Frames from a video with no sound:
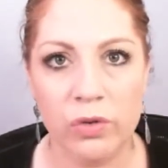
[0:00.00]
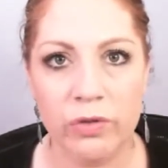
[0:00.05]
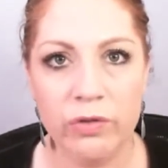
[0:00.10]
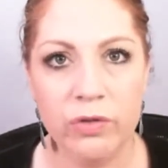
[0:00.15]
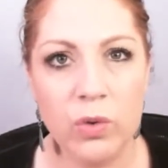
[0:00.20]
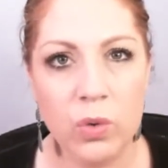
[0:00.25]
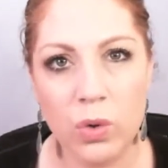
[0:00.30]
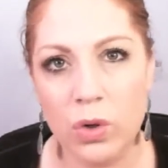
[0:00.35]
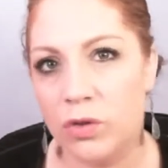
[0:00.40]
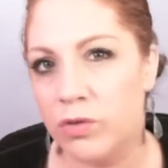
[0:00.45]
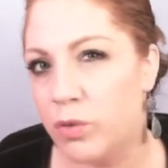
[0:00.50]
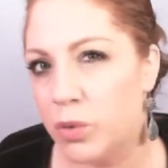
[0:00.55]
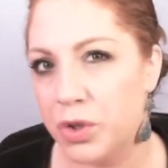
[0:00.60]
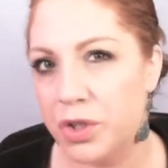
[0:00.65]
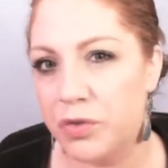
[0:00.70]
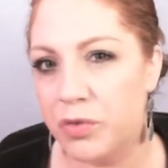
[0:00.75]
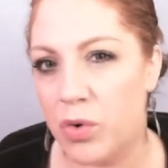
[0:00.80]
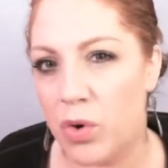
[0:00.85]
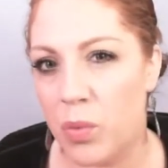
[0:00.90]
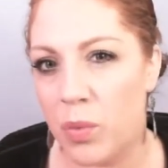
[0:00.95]

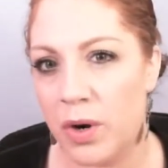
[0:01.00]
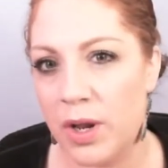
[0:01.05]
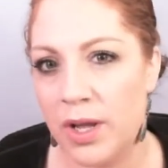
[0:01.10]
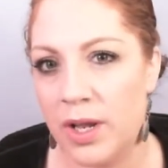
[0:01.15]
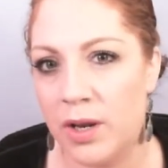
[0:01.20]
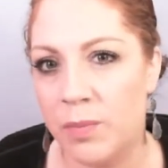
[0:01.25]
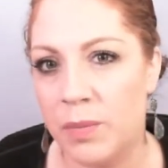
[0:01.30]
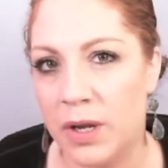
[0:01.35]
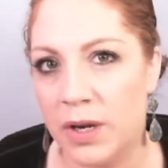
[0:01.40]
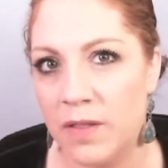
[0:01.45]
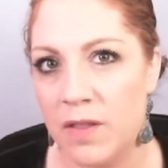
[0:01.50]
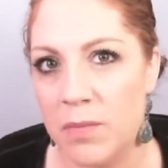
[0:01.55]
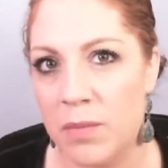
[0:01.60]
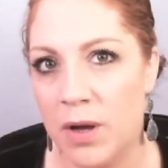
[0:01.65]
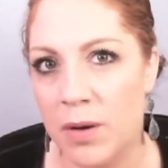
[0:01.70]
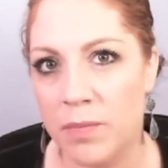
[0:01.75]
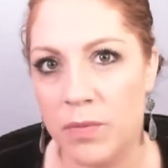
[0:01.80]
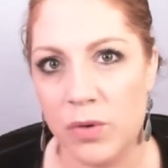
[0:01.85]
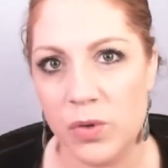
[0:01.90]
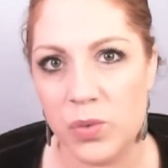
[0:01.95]
444 when I had picked them
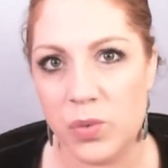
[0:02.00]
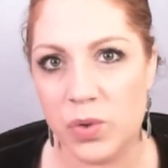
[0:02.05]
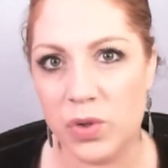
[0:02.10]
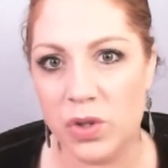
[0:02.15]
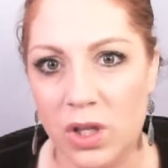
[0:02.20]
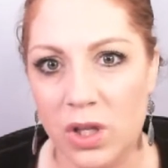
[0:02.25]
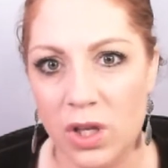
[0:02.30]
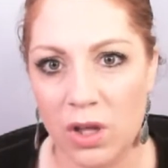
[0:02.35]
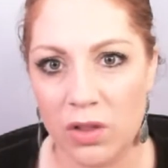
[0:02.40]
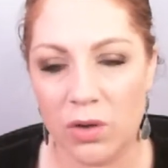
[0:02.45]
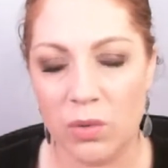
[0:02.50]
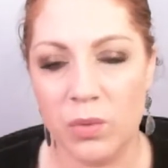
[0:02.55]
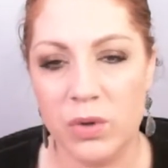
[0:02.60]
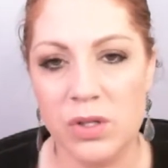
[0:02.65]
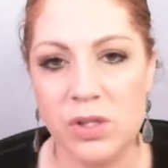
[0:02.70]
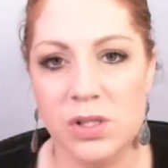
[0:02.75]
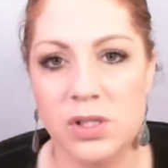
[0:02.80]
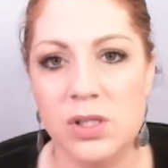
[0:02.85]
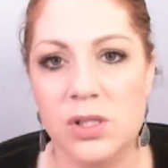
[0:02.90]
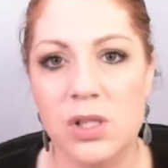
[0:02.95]
up. Those were other
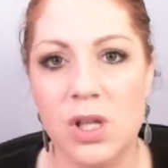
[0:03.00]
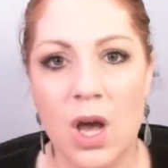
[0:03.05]
ones.